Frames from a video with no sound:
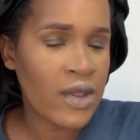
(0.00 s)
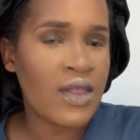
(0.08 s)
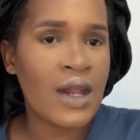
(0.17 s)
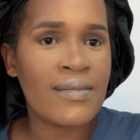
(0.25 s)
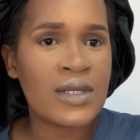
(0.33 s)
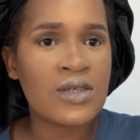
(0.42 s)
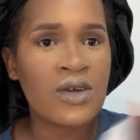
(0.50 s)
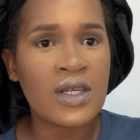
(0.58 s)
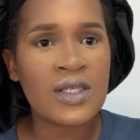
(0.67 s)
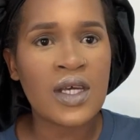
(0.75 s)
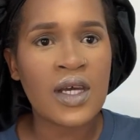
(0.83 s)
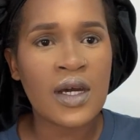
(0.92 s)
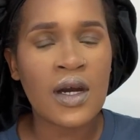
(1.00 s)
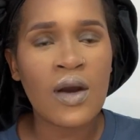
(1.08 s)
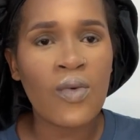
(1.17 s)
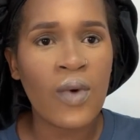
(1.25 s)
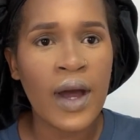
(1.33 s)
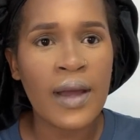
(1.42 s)
I'm just gonna take a
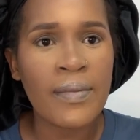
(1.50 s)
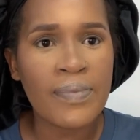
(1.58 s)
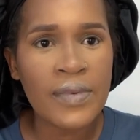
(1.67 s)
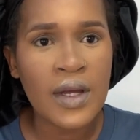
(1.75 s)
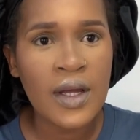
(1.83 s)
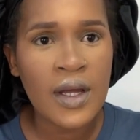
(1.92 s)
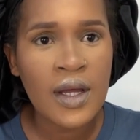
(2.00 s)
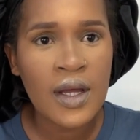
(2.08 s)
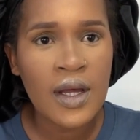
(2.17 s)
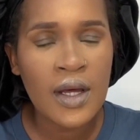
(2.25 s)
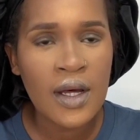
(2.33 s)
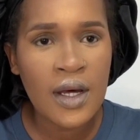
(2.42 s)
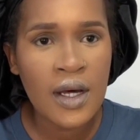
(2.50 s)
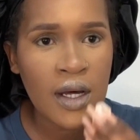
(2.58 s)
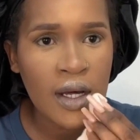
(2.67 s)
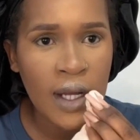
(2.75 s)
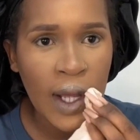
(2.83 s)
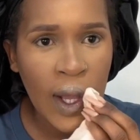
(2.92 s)
wipe
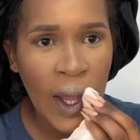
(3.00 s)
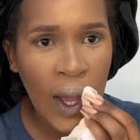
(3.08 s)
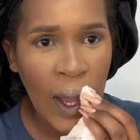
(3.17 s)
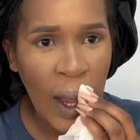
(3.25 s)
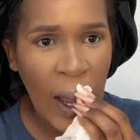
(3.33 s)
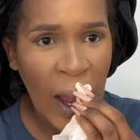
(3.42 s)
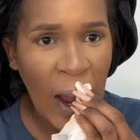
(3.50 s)
to you.